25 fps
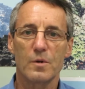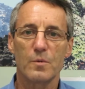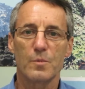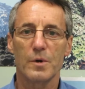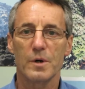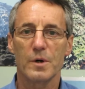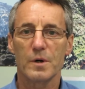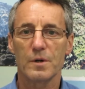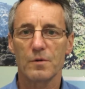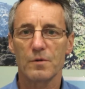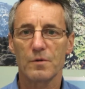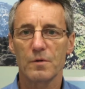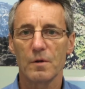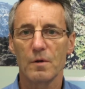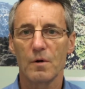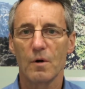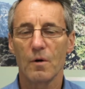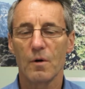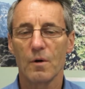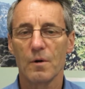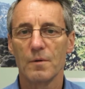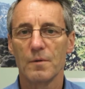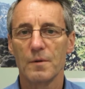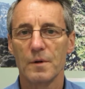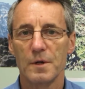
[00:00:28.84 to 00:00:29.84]
pages
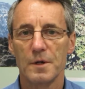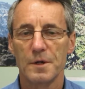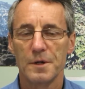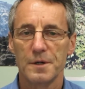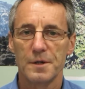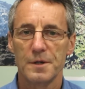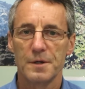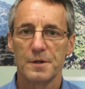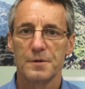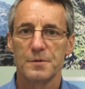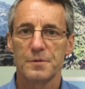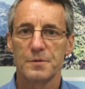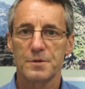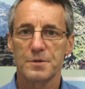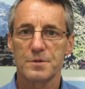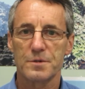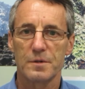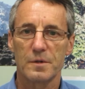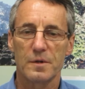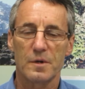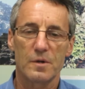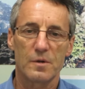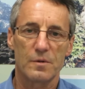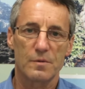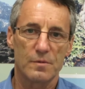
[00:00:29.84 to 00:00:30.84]
long, which is
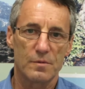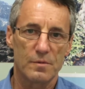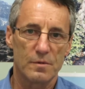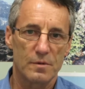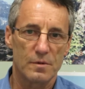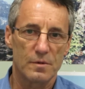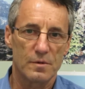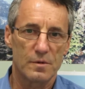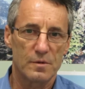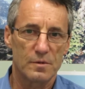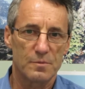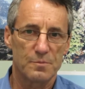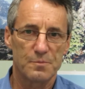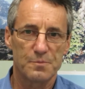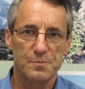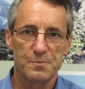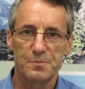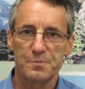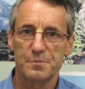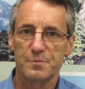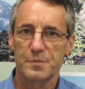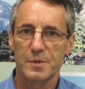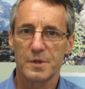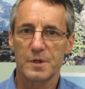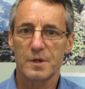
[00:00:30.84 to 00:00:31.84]
not a
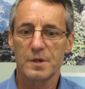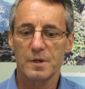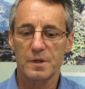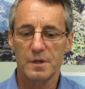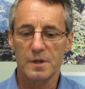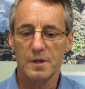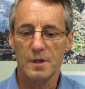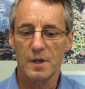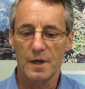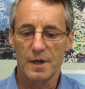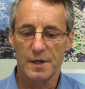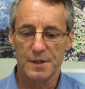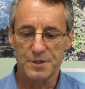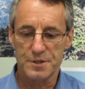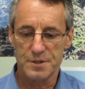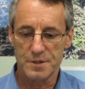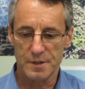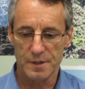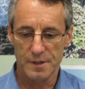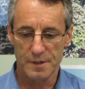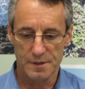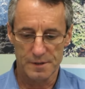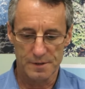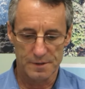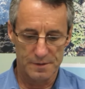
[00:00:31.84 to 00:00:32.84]
particularly large
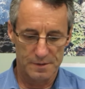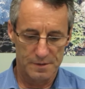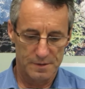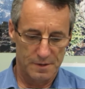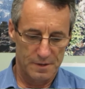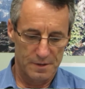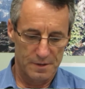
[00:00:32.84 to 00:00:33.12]
standard.